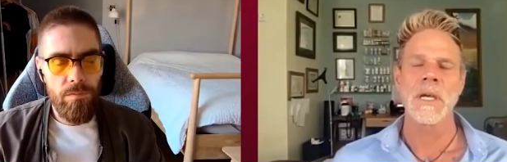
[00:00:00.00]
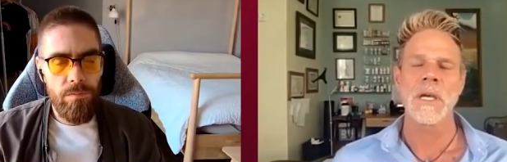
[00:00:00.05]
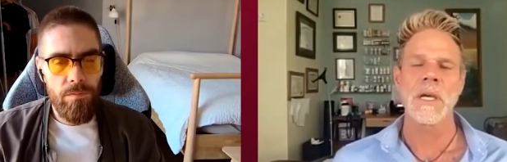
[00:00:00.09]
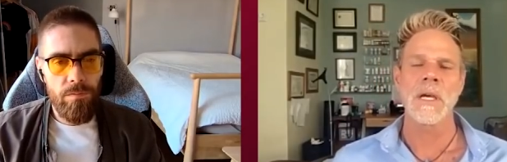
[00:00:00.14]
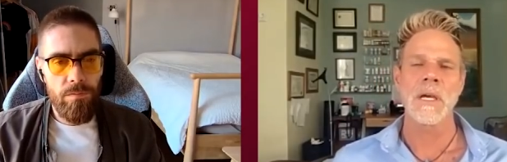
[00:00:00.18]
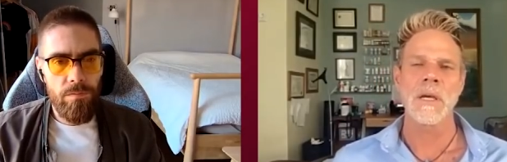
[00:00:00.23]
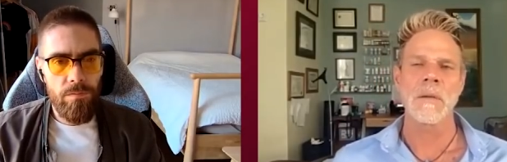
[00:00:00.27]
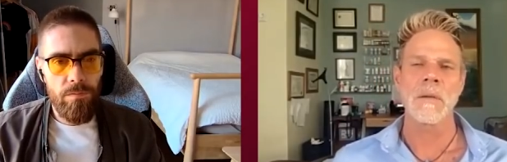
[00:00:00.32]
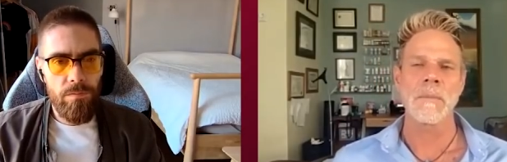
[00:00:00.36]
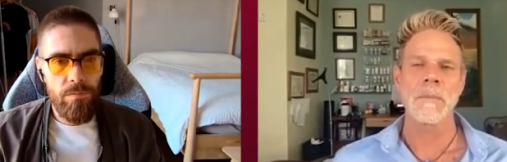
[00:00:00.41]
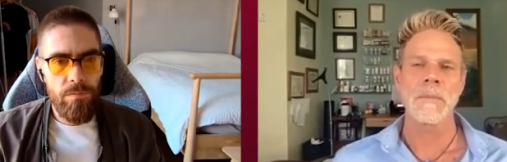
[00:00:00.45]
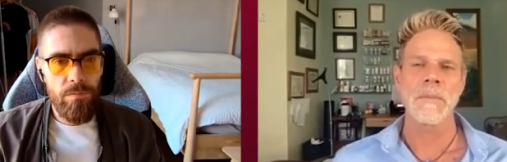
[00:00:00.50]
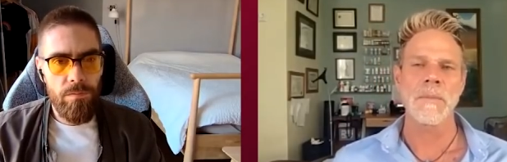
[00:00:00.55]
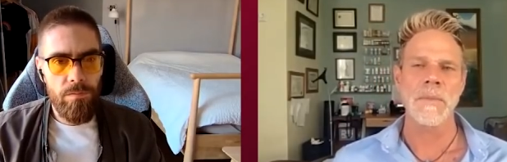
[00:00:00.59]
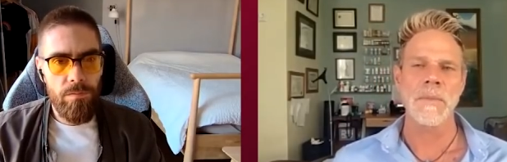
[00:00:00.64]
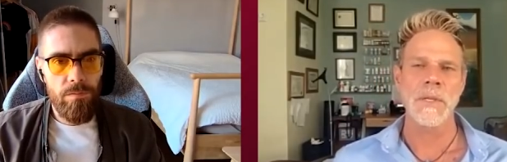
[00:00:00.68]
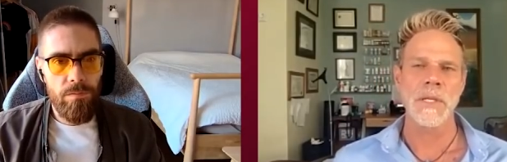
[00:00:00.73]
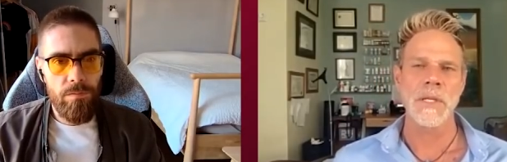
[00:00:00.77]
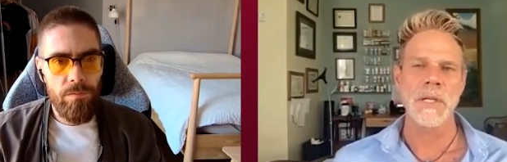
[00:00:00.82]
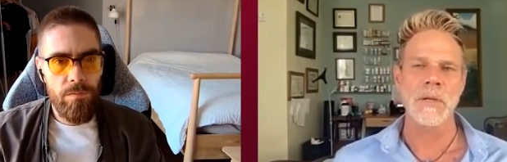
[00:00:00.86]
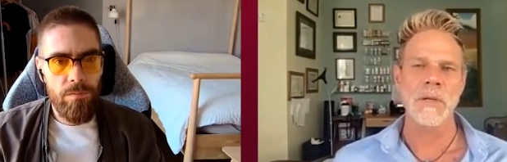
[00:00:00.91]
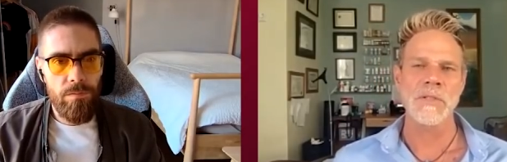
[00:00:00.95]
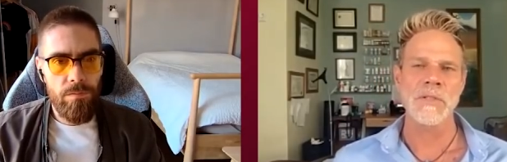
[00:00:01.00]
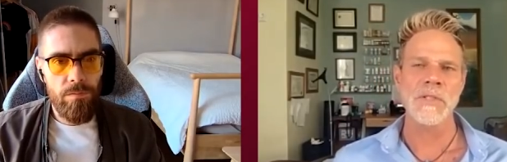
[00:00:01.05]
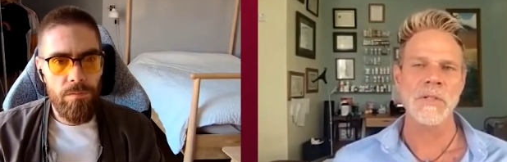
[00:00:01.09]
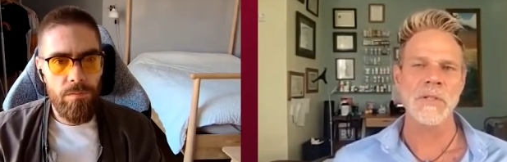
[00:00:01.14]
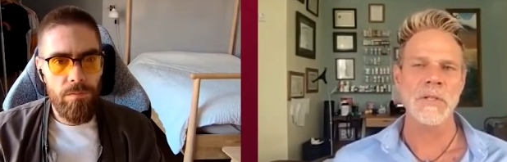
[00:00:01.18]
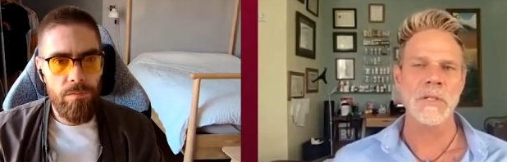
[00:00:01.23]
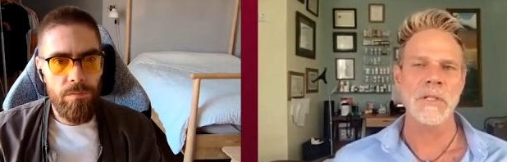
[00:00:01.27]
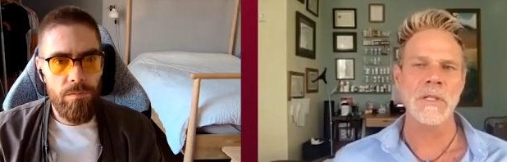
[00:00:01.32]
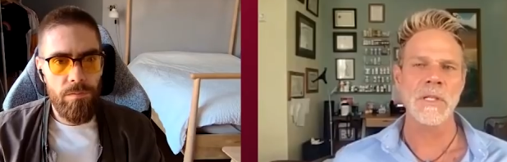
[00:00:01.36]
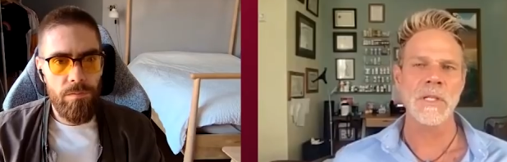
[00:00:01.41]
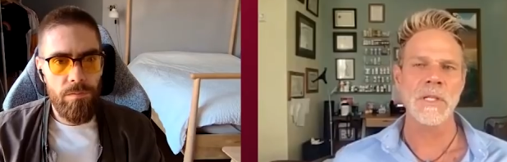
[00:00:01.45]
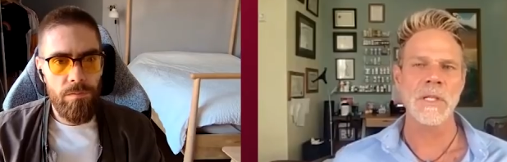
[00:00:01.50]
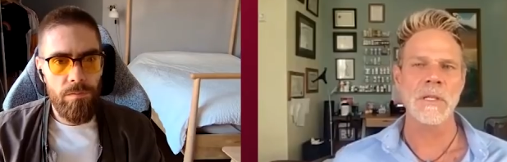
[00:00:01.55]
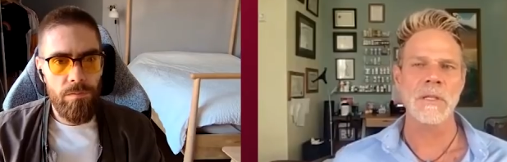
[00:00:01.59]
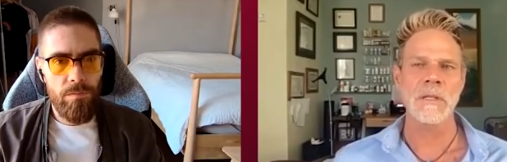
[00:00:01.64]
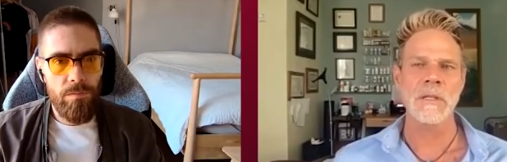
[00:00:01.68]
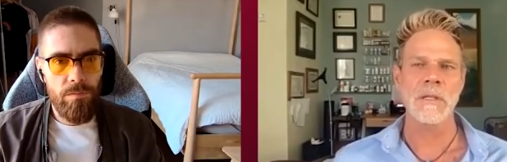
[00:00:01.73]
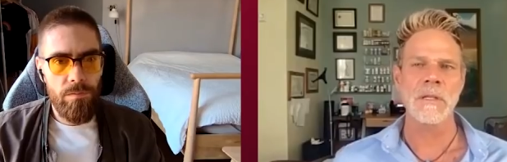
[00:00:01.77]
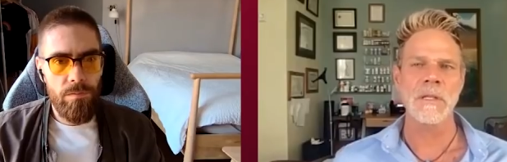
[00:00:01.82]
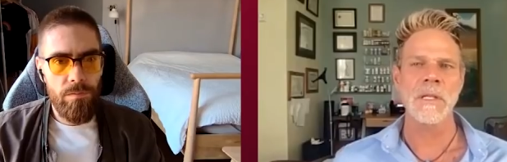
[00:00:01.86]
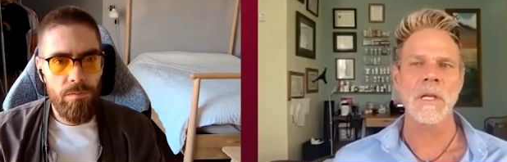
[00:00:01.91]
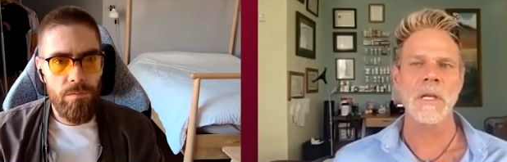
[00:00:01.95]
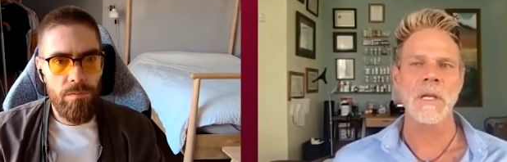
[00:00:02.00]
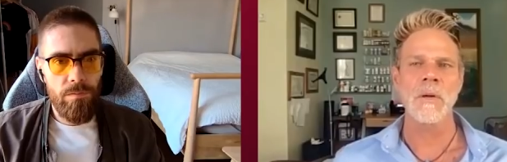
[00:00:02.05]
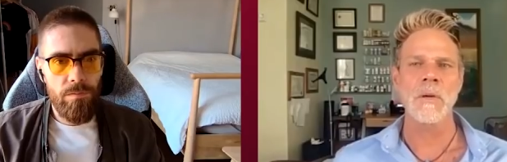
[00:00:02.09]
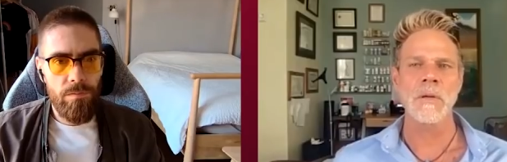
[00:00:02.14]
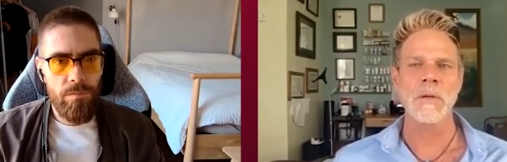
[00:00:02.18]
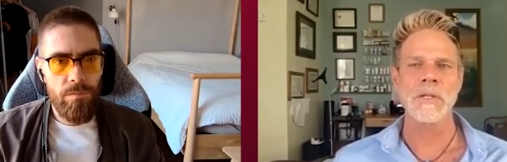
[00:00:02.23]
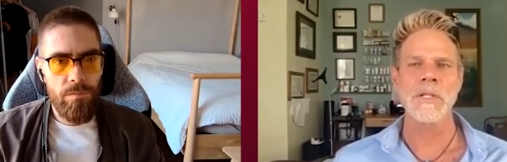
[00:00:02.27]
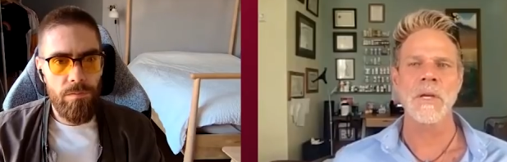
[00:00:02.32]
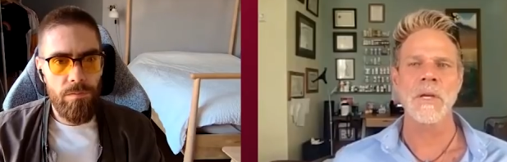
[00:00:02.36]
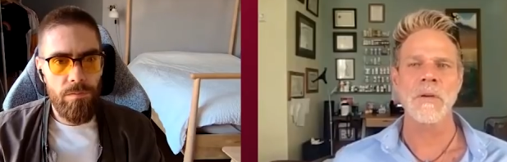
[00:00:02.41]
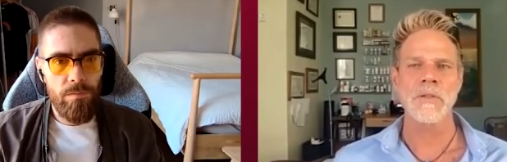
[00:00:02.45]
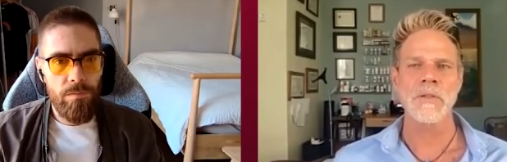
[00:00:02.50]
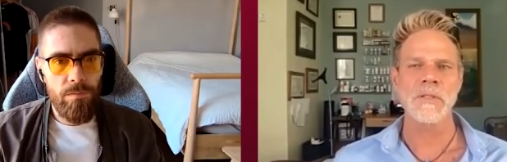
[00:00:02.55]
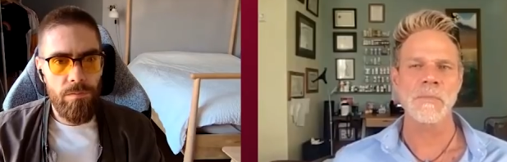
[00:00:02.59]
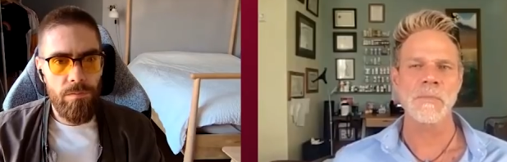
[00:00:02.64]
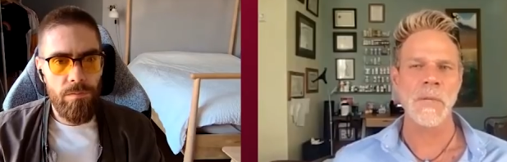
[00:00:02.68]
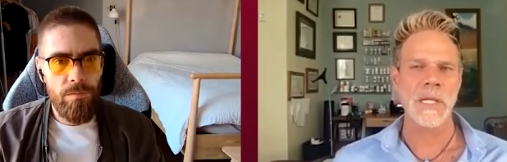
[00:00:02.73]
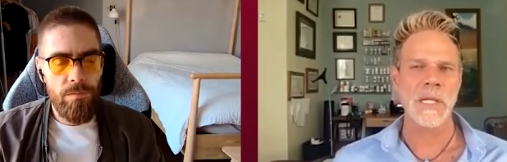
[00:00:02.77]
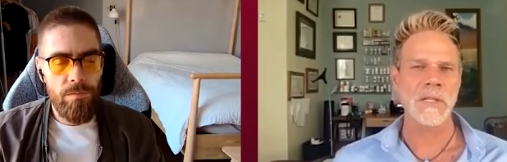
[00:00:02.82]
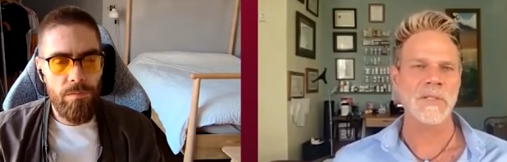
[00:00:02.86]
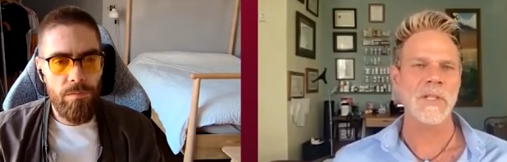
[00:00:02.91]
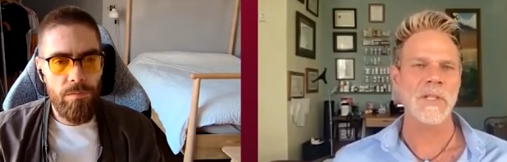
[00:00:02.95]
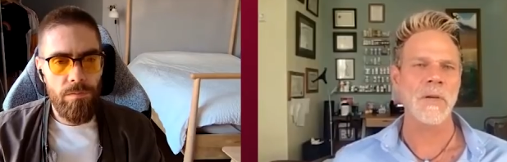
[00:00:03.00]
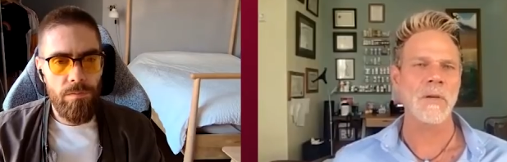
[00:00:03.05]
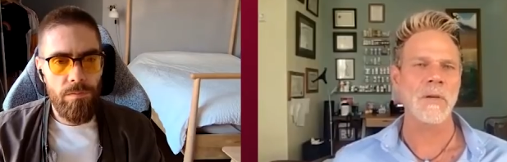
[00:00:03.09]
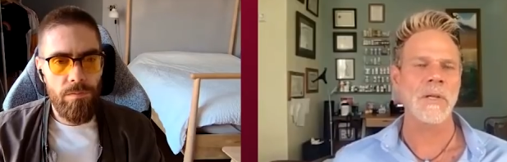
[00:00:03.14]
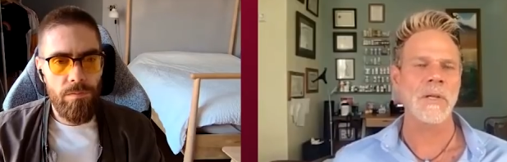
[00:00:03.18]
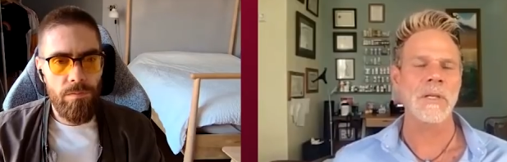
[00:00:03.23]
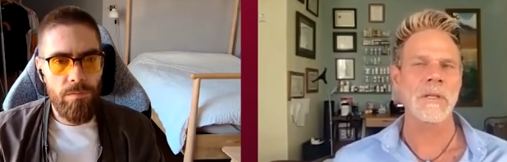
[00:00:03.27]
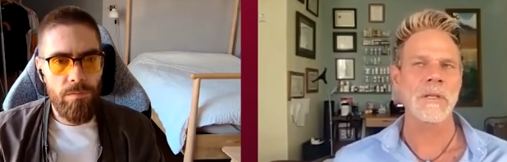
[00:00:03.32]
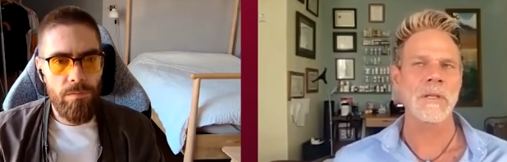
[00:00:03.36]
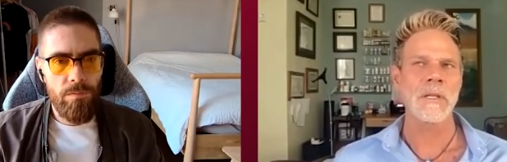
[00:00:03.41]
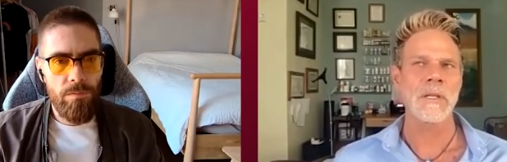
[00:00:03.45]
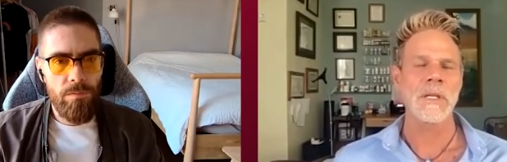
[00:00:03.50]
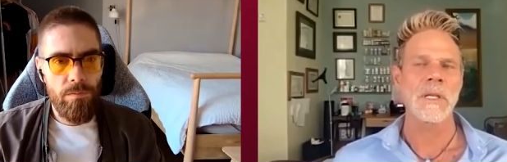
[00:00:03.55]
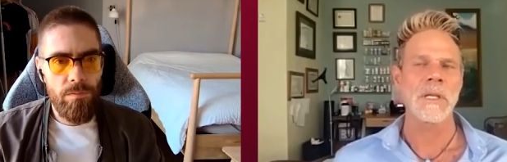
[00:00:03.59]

Speaker 1: Um, you know, certainly lower dose melatonin